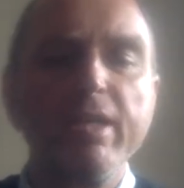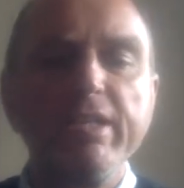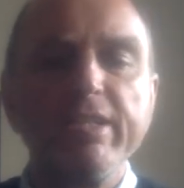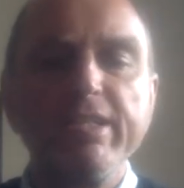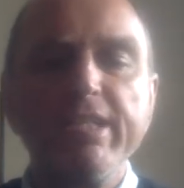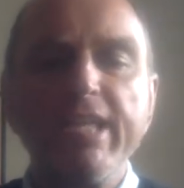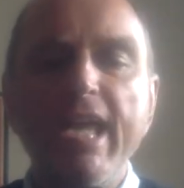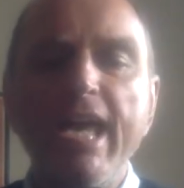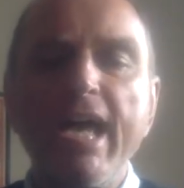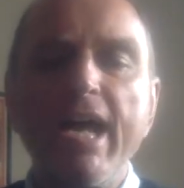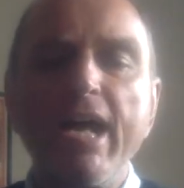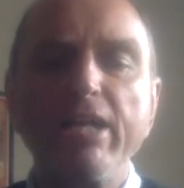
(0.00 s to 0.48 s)

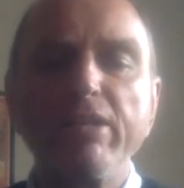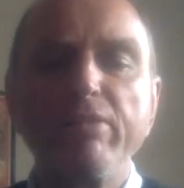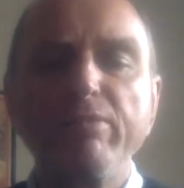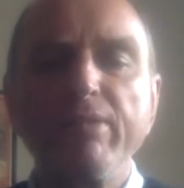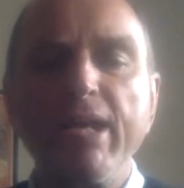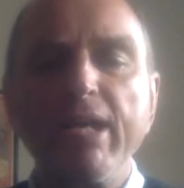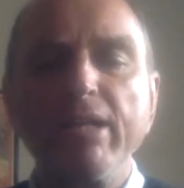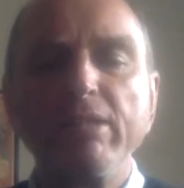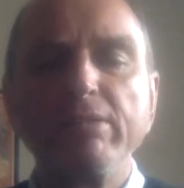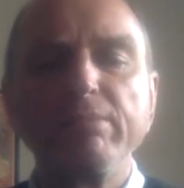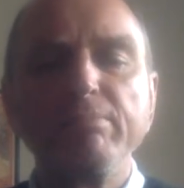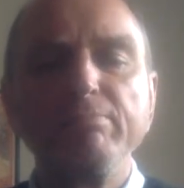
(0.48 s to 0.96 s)
Yeah, I
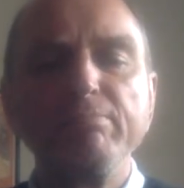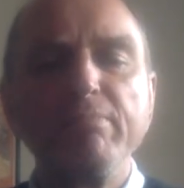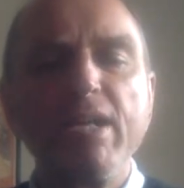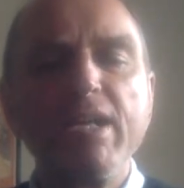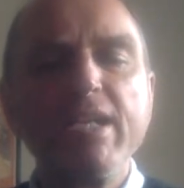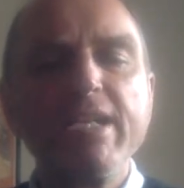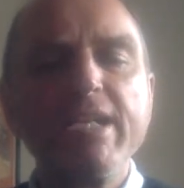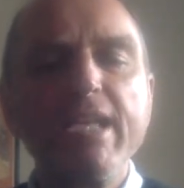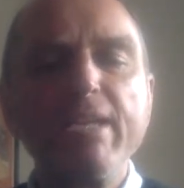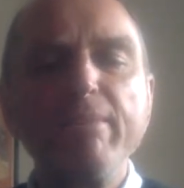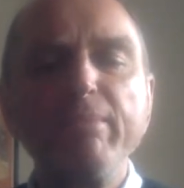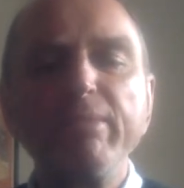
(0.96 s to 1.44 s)
growled.
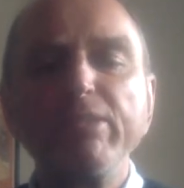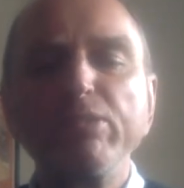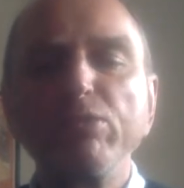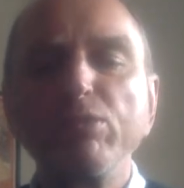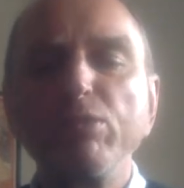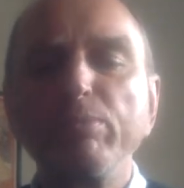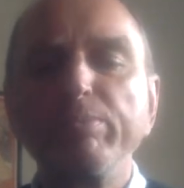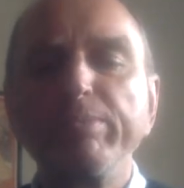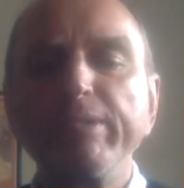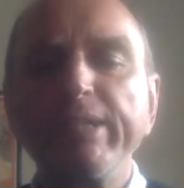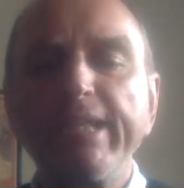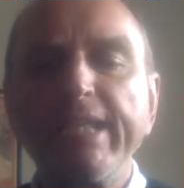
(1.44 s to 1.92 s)
My name is
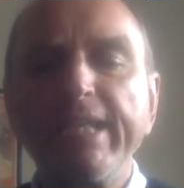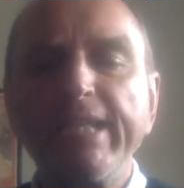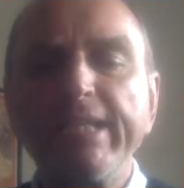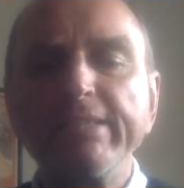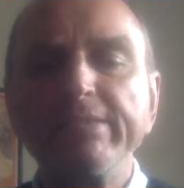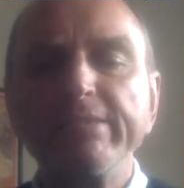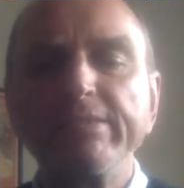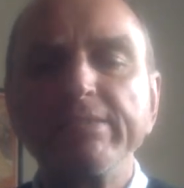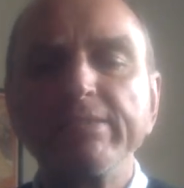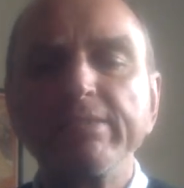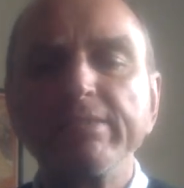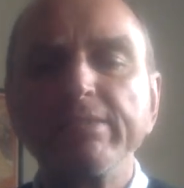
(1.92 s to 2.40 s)
Aubrey
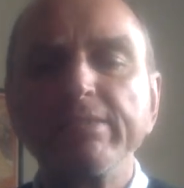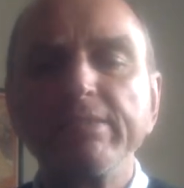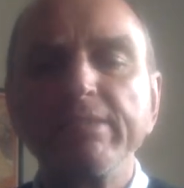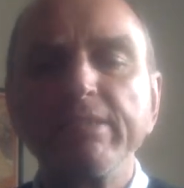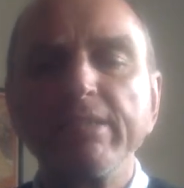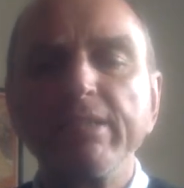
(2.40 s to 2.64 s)
East.